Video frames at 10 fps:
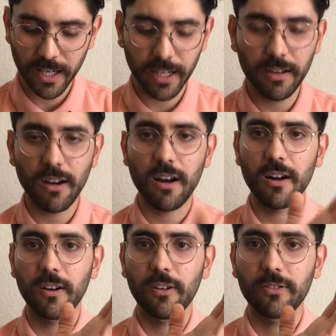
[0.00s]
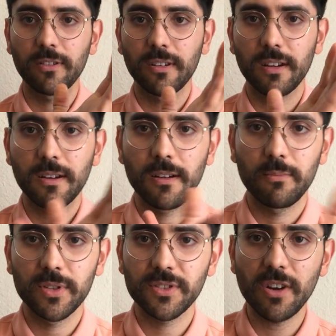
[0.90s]
then I'll
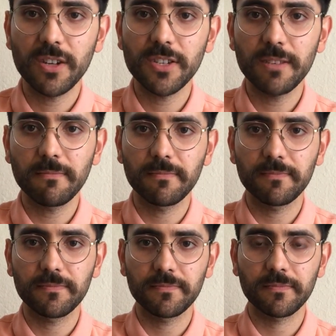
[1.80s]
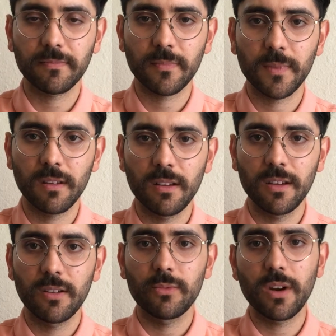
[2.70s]
massage it,
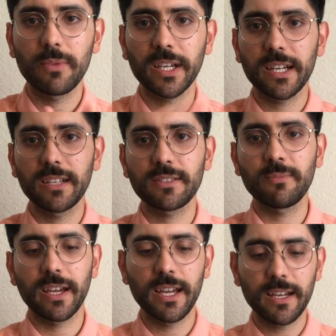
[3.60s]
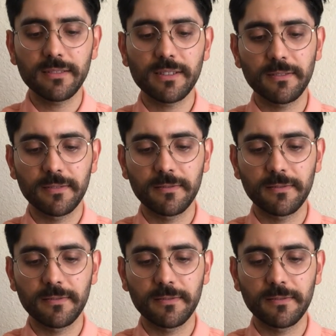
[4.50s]
rubbing it into my hands.